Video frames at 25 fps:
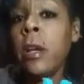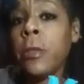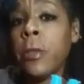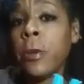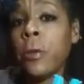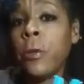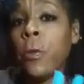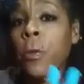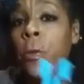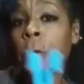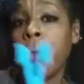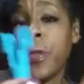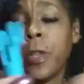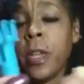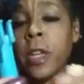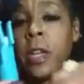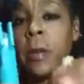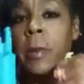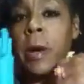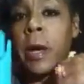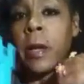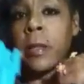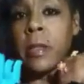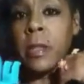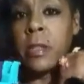The cool thing
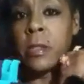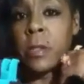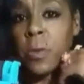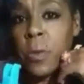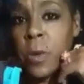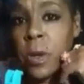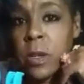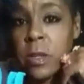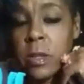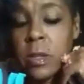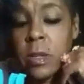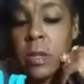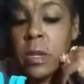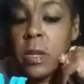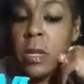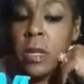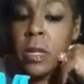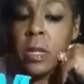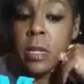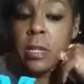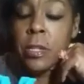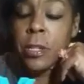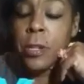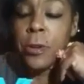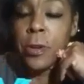about this one,
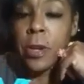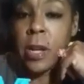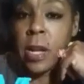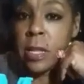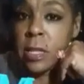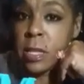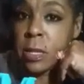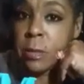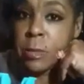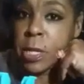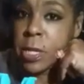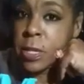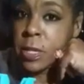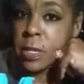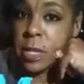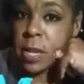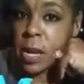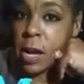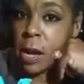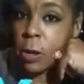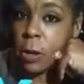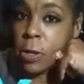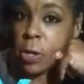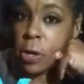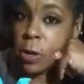you're not limited to
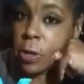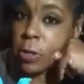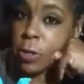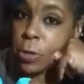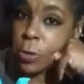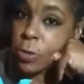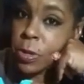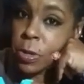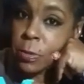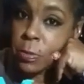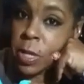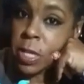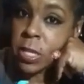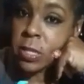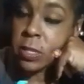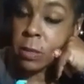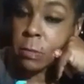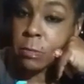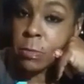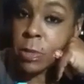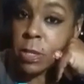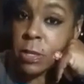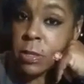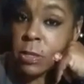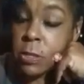how long you can make
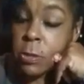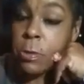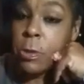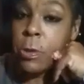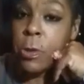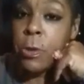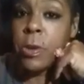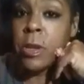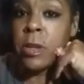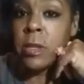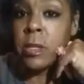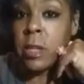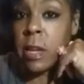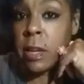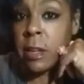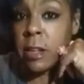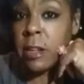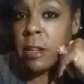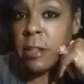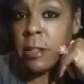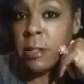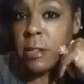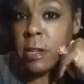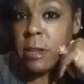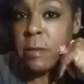something. So you can
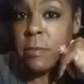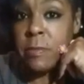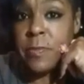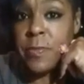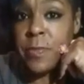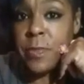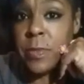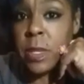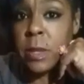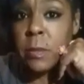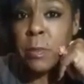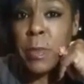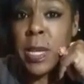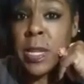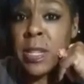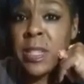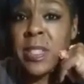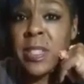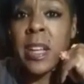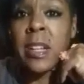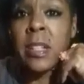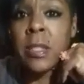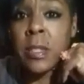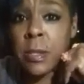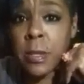technically make
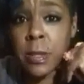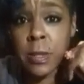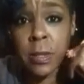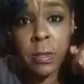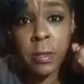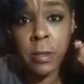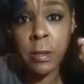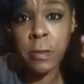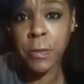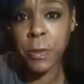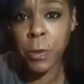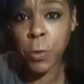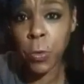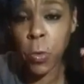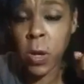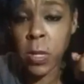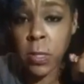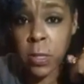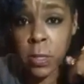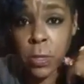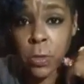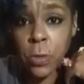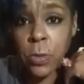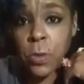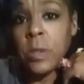necklaces if you
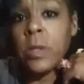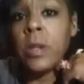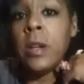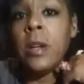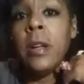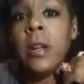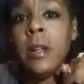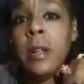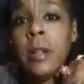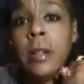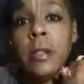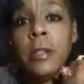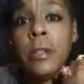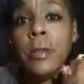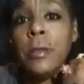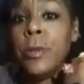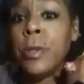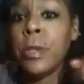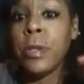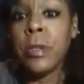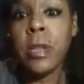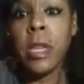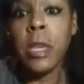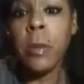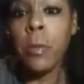want to. You
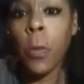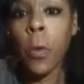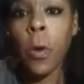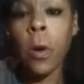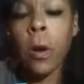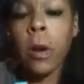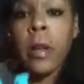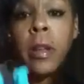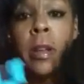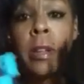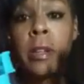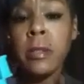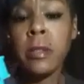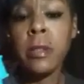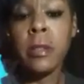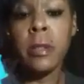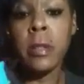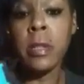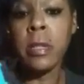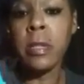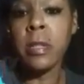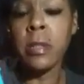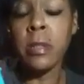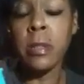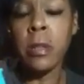just keep working
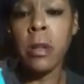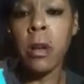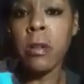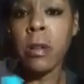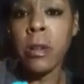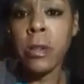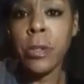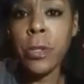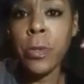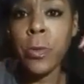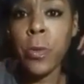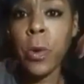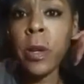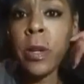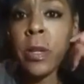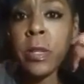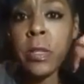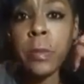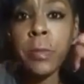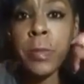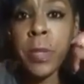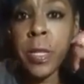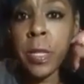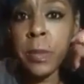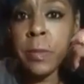until it's as long as you want
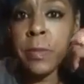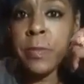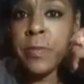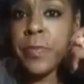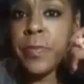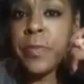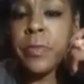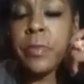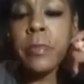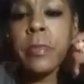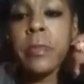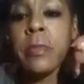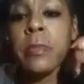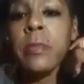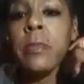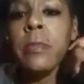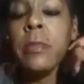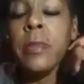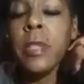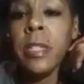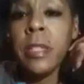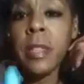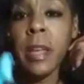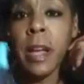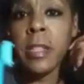it to be.
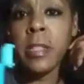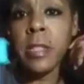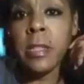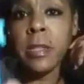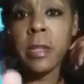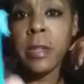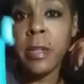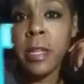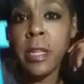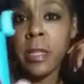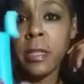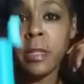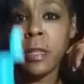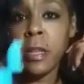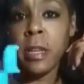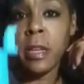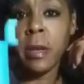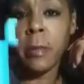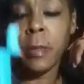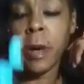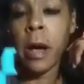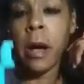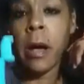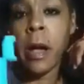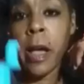That's the neat thing
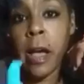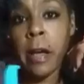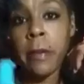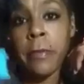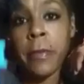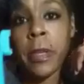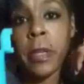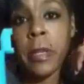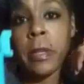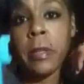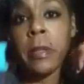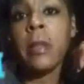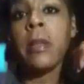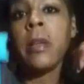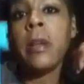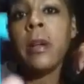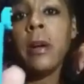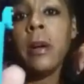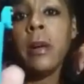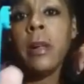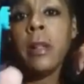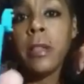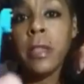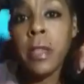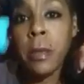about having
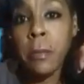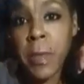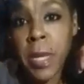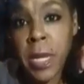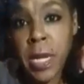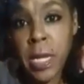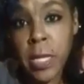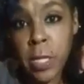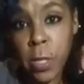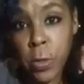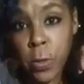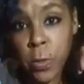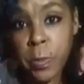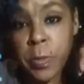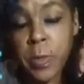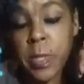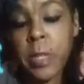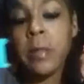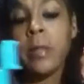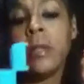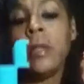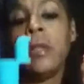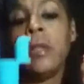the mini loom.